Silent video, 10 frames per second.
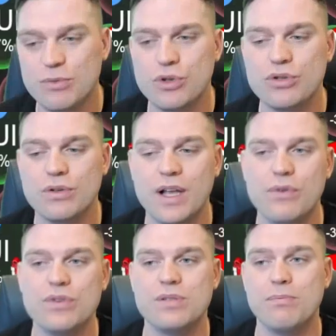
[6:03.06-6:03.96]
crucial
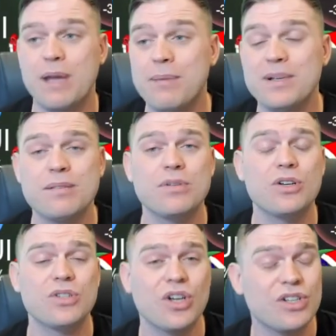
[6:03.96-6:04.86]
levels, maybe some
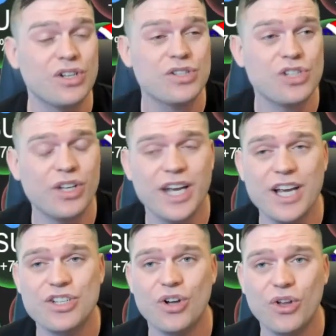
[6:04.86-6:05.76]

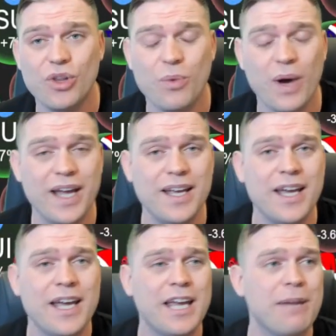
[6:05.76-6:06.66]
consolidation on the way,
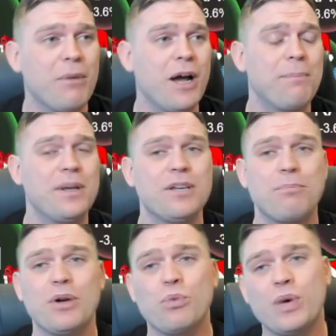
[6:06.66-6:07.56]
in my opinion.
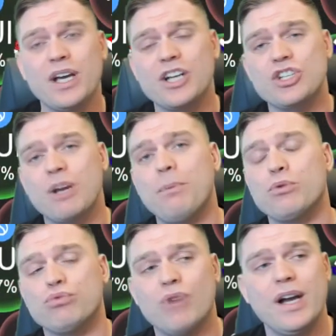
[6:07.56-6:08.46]
But we're going to jump
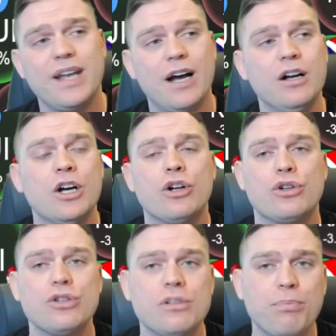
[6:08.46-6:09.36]
on right now
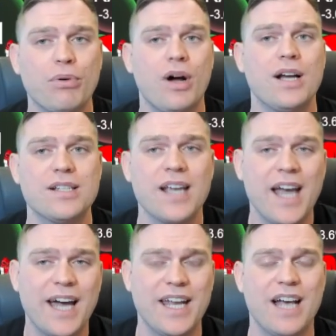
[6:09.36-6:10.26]
to some price
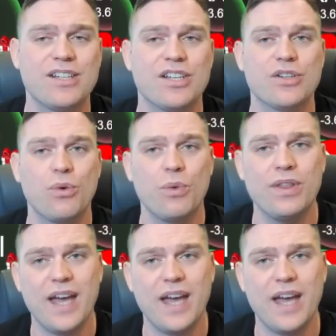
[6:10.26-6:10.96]
analysis with